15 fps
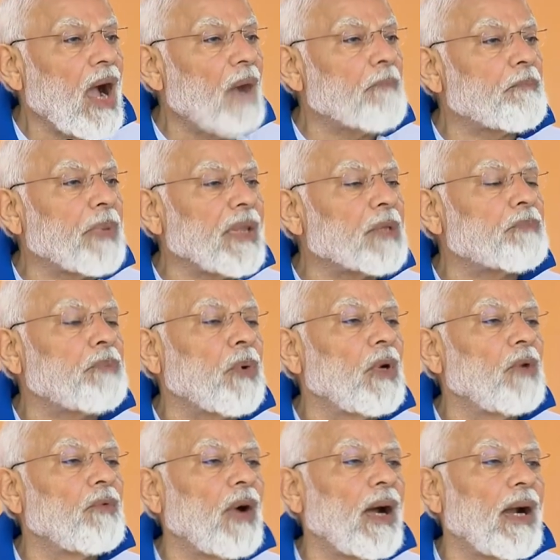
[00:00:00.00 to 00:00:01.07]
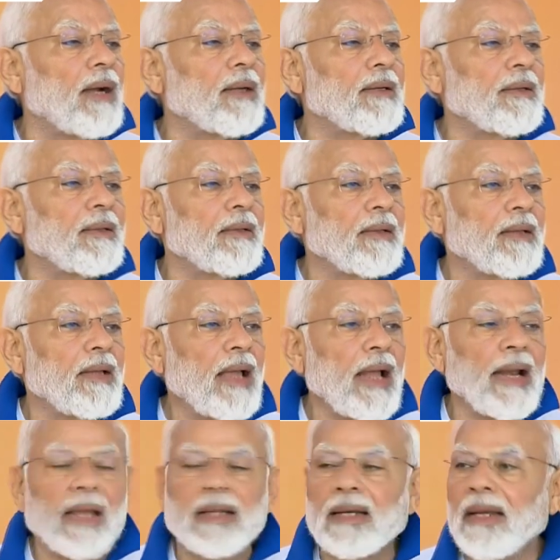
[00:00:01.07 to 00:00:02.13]
a peaceful world,
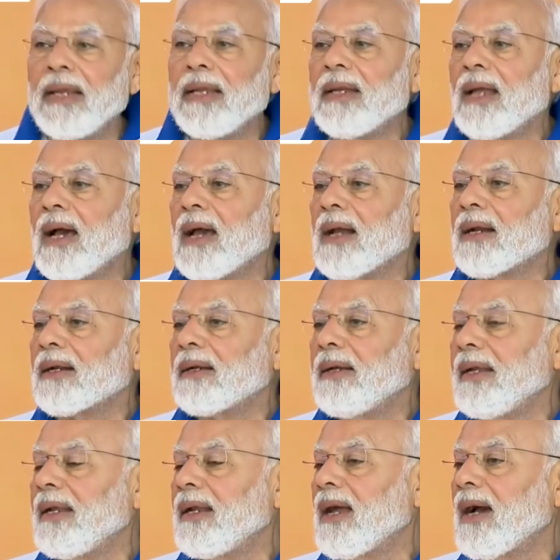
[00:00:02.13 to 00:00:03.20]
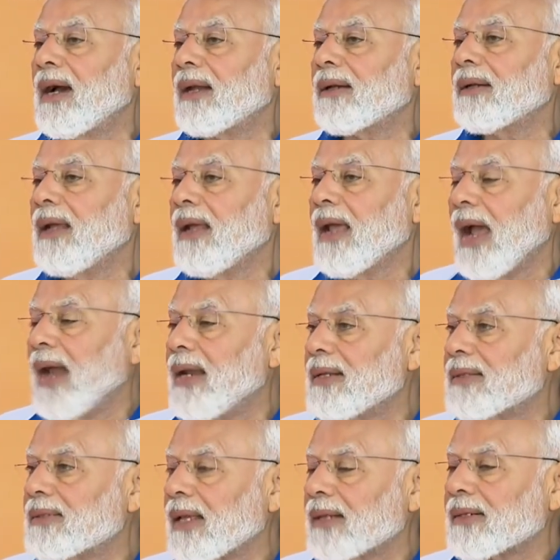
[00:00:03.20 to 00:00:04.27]
and a cleaner, greener, and
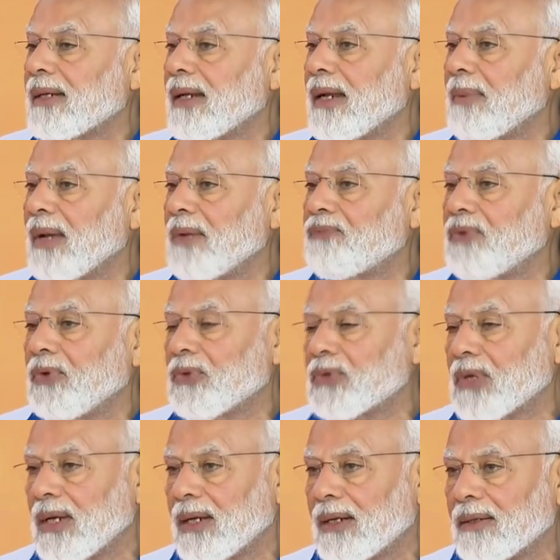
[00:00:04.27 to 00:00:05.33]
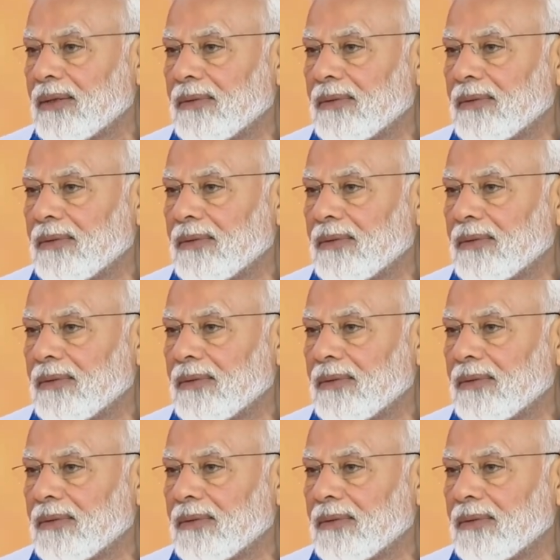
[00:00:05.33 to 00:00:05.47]
sustainable future.